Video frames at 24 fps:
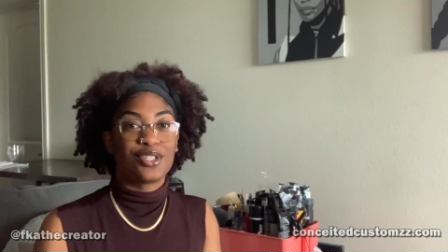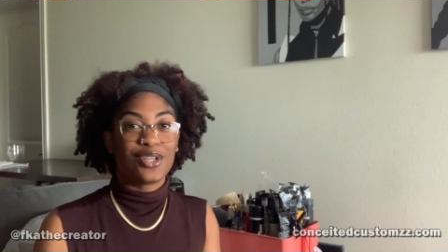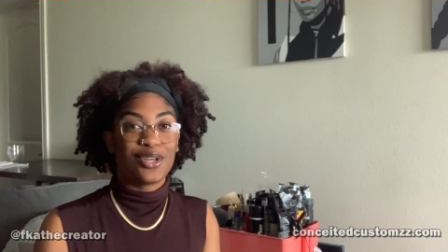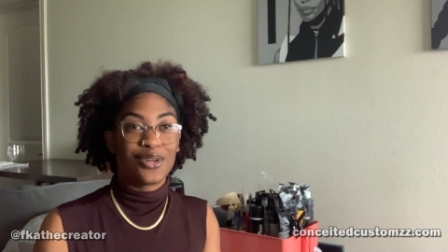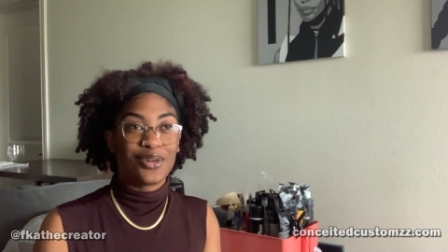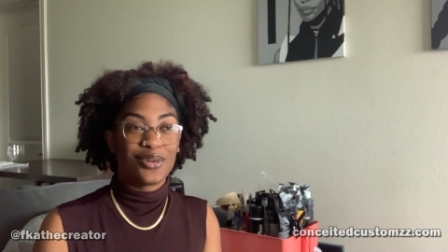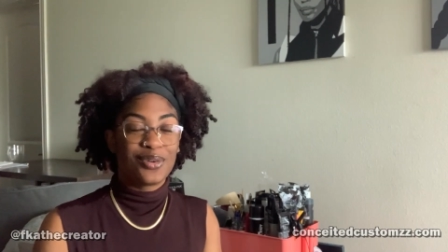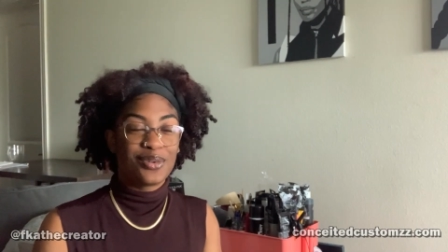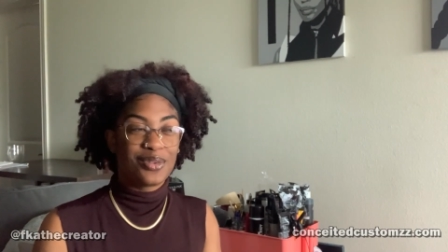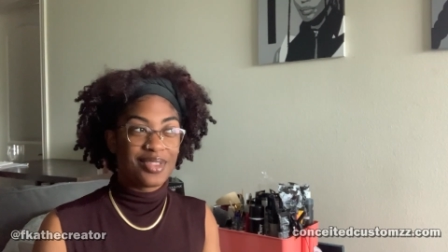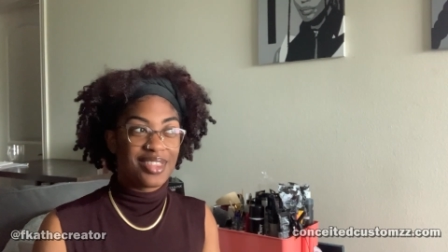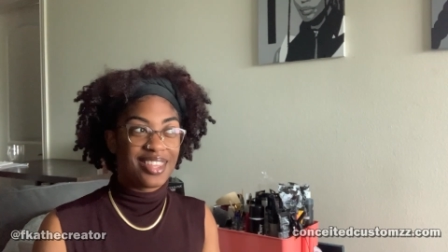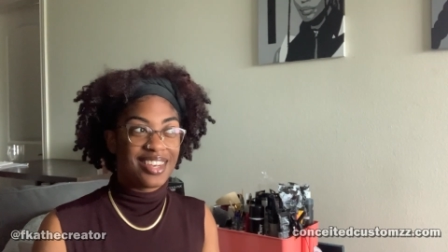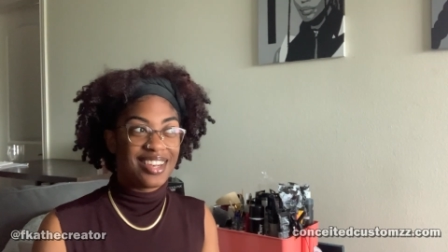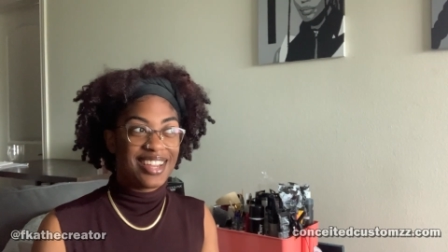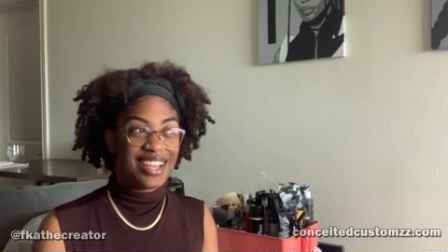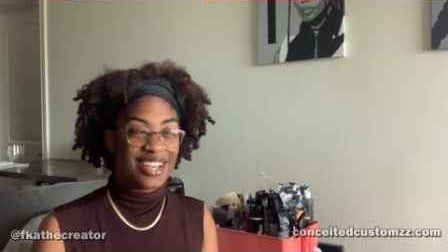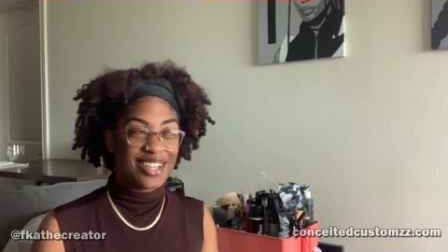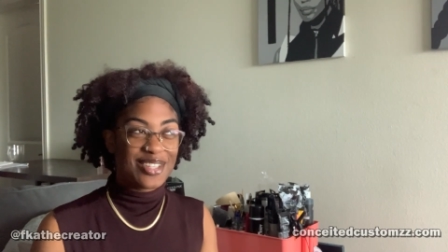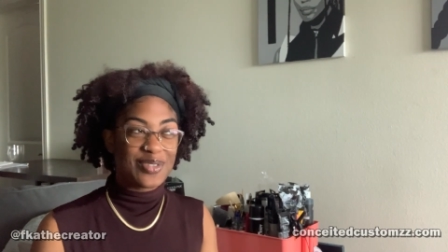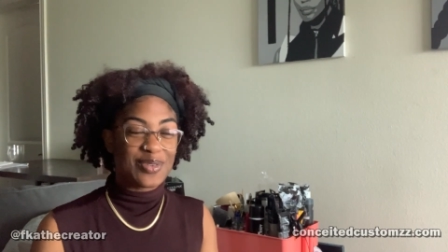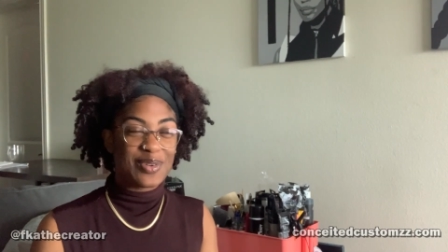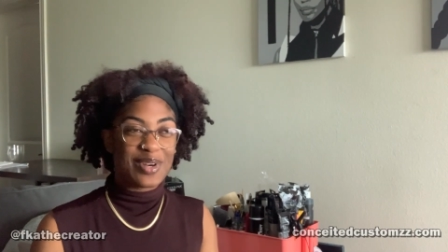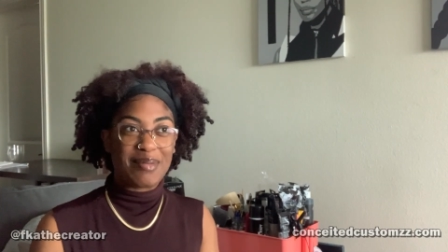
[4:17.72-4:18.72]
So the
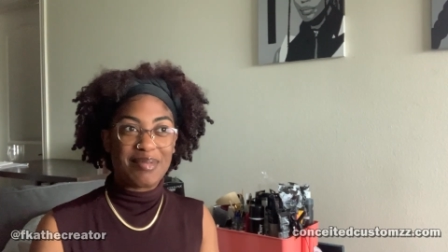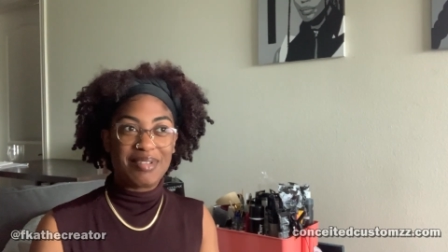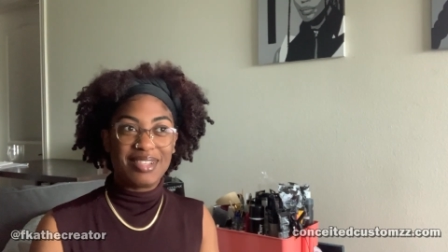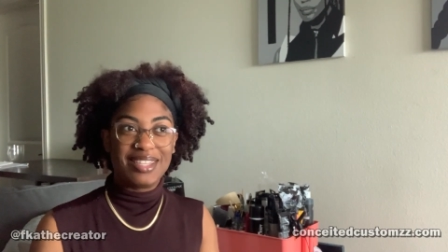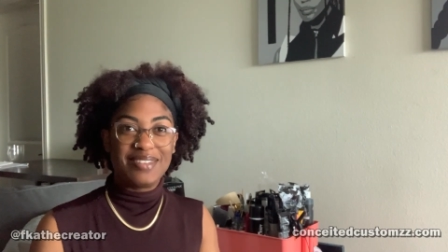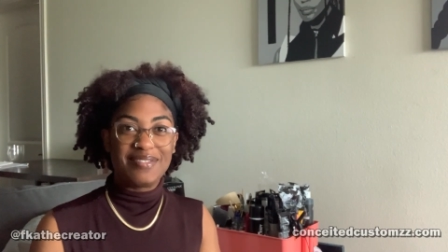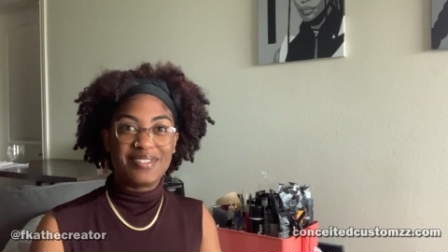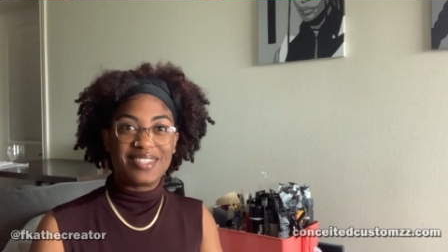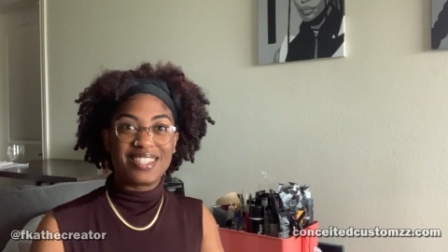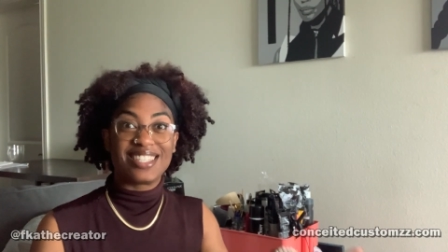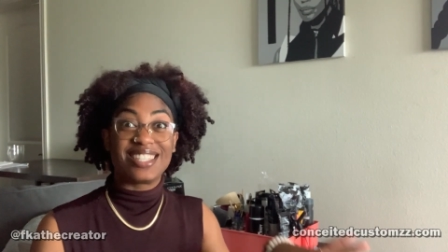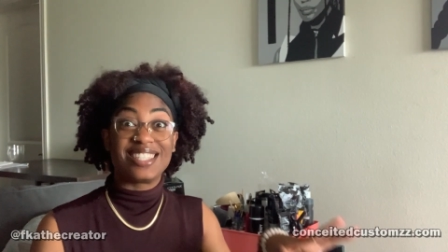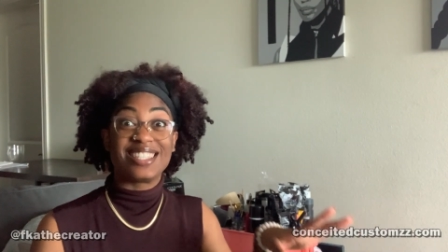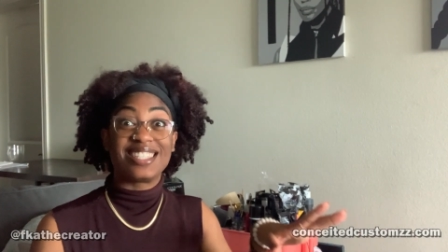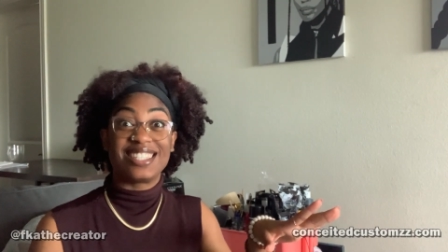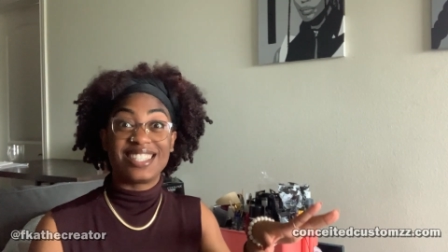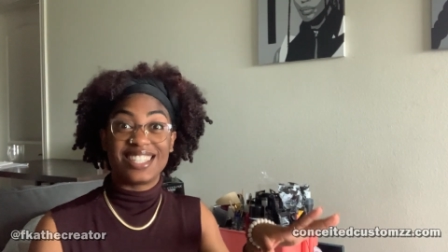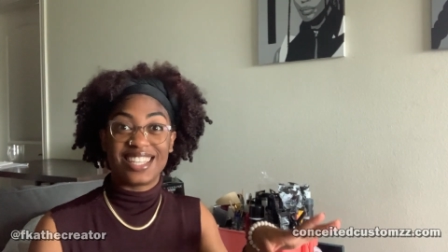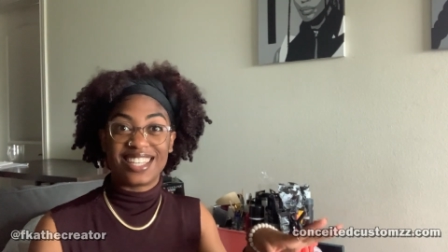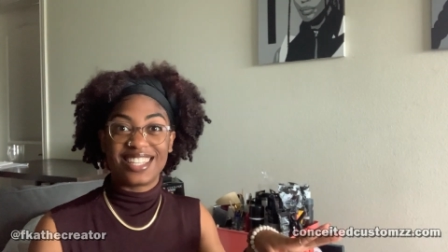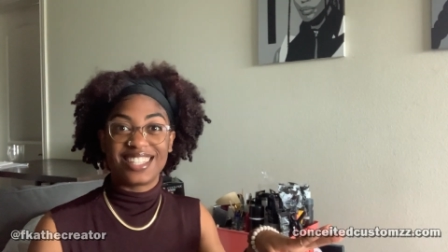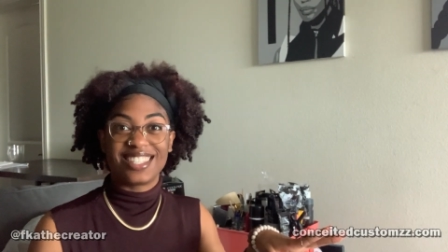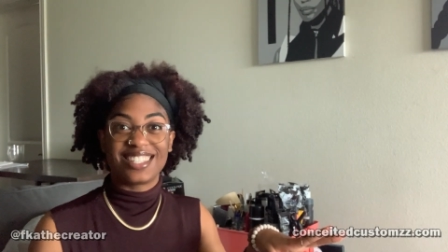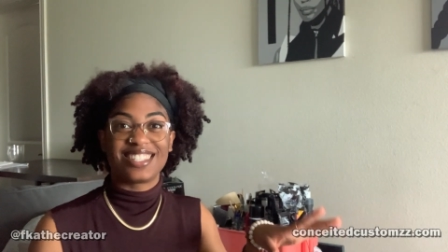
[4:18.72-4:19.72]
next one, I believe this is
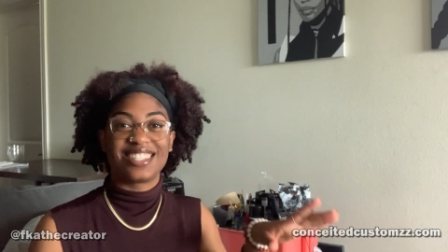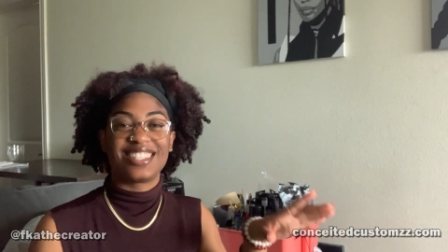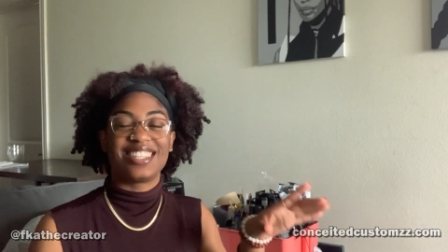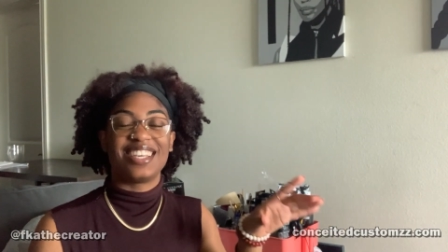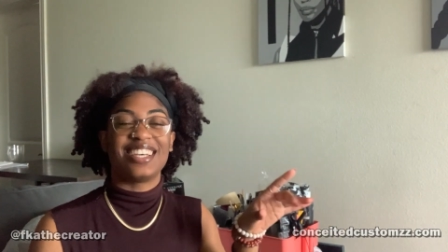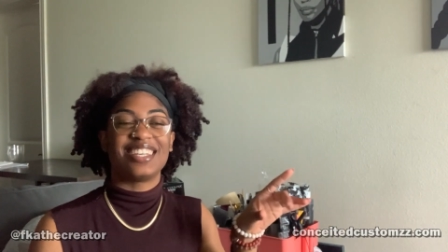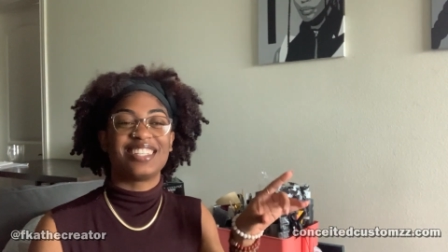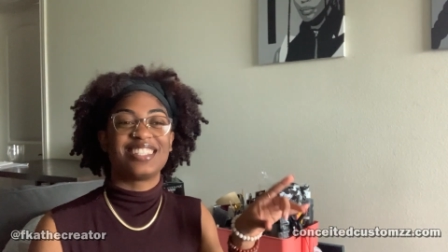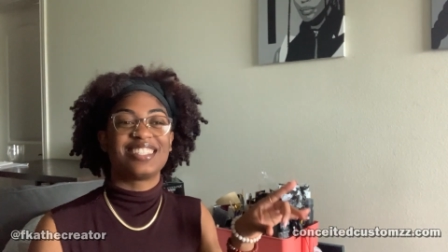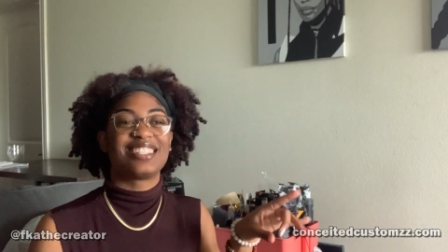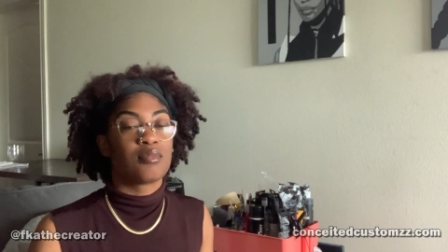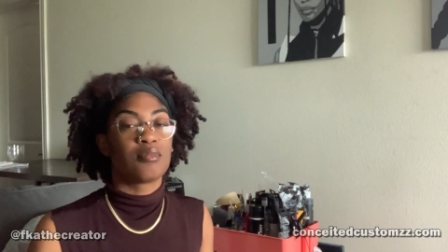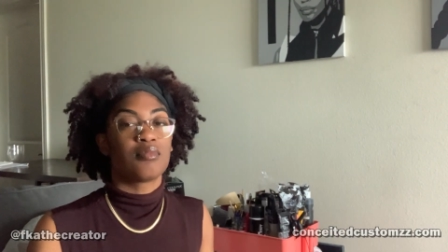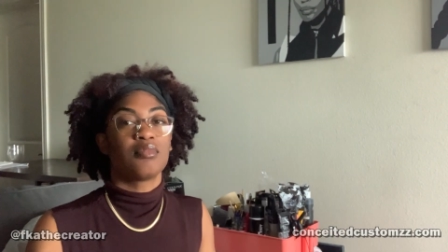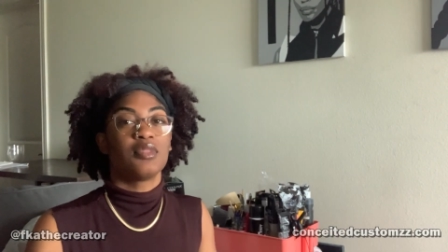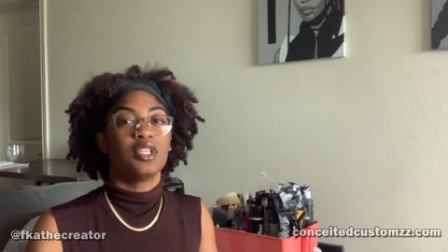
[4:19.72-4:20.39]
6, yes.